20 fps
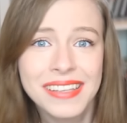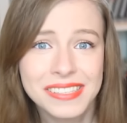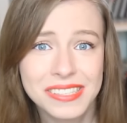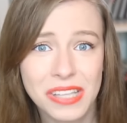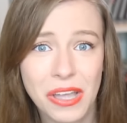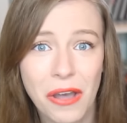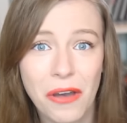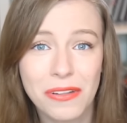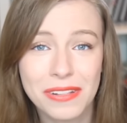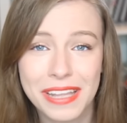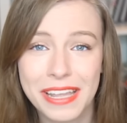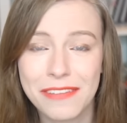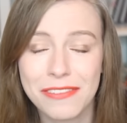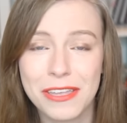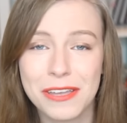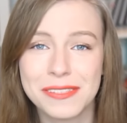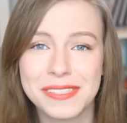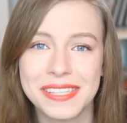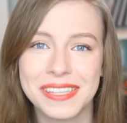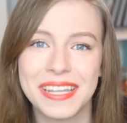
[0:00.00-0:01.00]
so leave
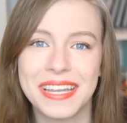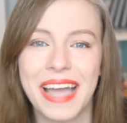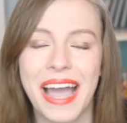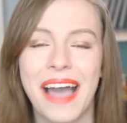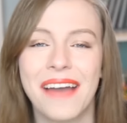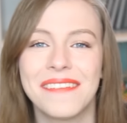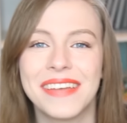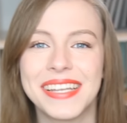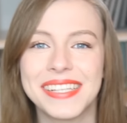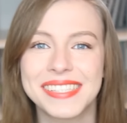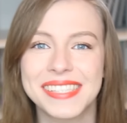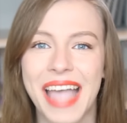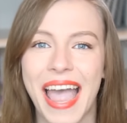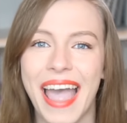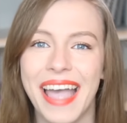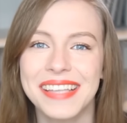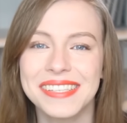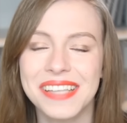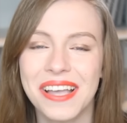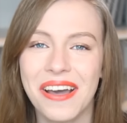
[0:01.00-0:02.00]
those in the comments.
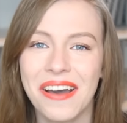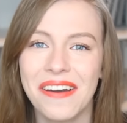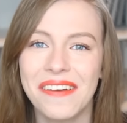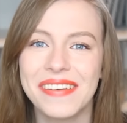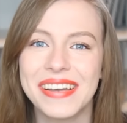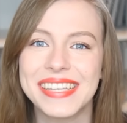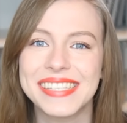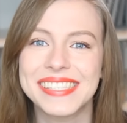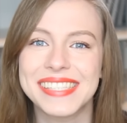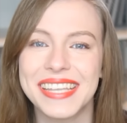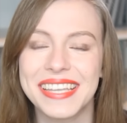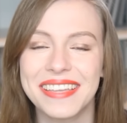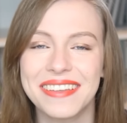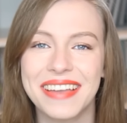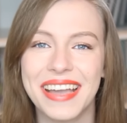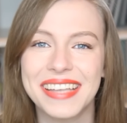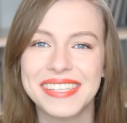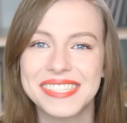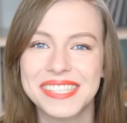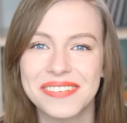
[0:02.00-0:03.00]
As always, thank you
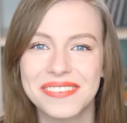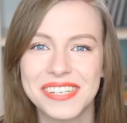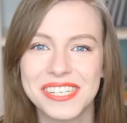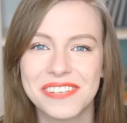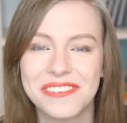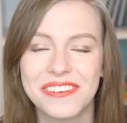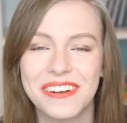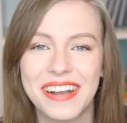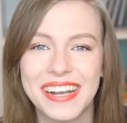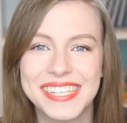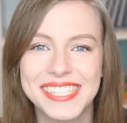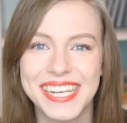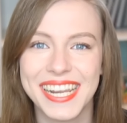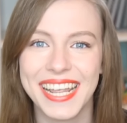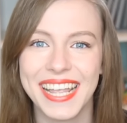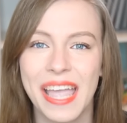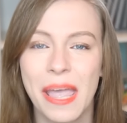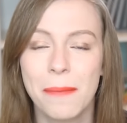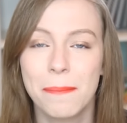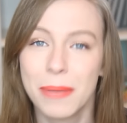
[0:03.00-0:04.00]
guys so much for
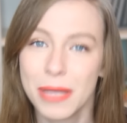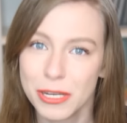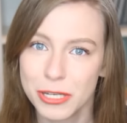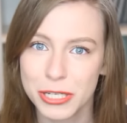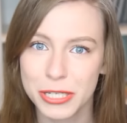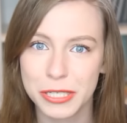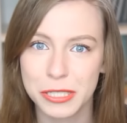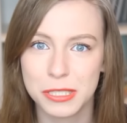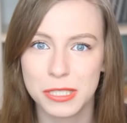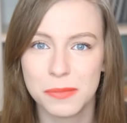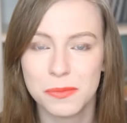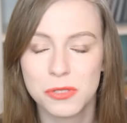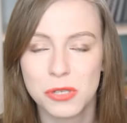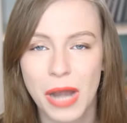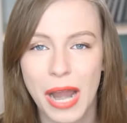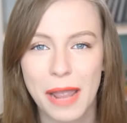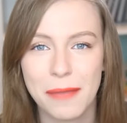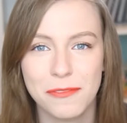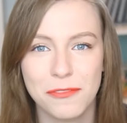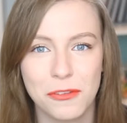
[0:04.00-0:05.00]
watching. Be sure to
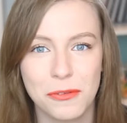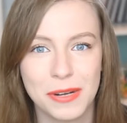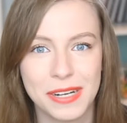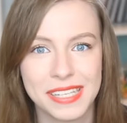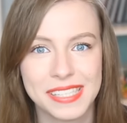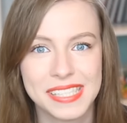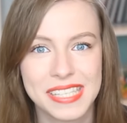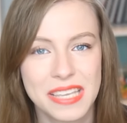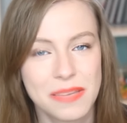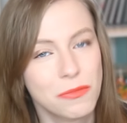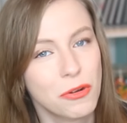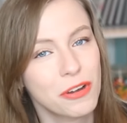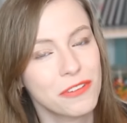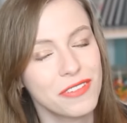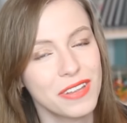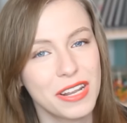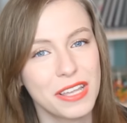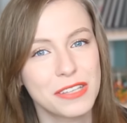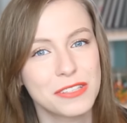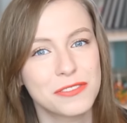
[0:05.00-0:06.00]
subscribe if you want to see more
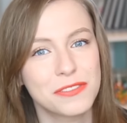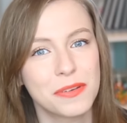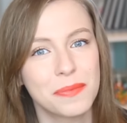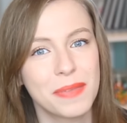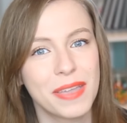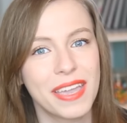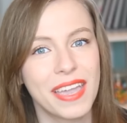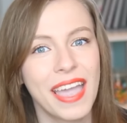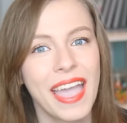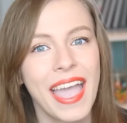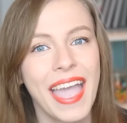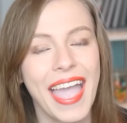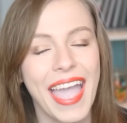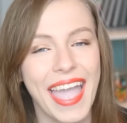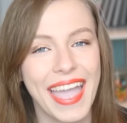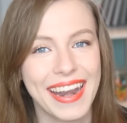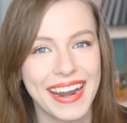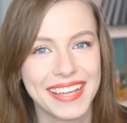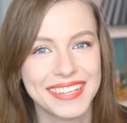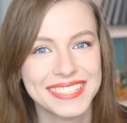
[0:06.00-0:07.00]
videos from me,
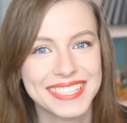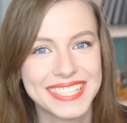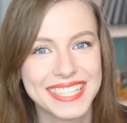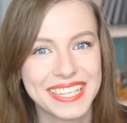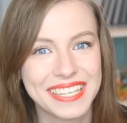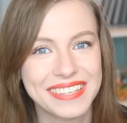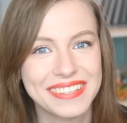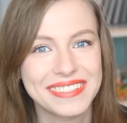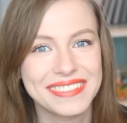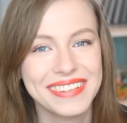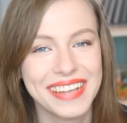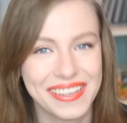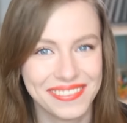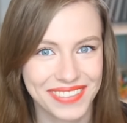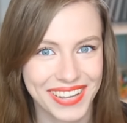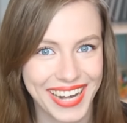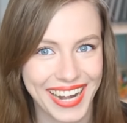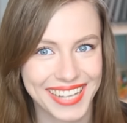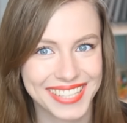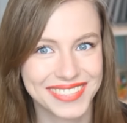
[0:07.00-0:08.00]
and I'll see you in
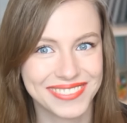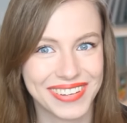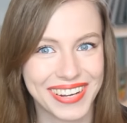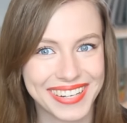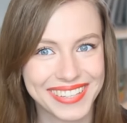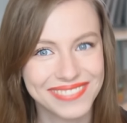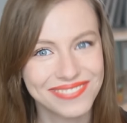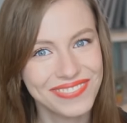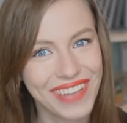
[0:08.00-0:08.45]
my next one.